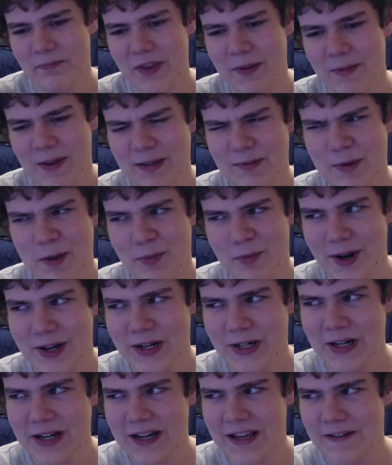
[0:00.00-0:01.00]
it makes me
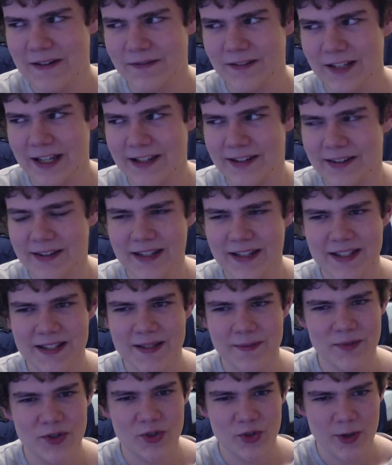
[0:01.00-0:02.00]
wonder if like this
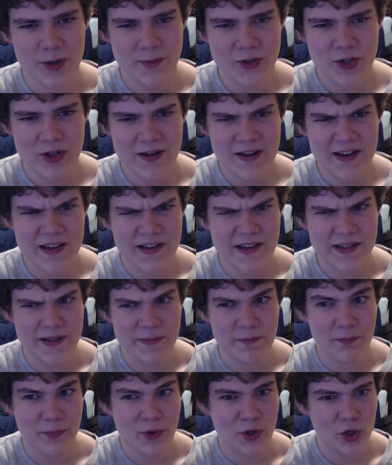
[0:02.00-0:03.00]
subscription is
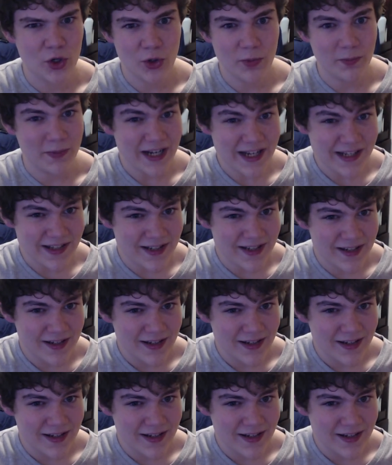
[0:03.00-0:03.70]
per minute.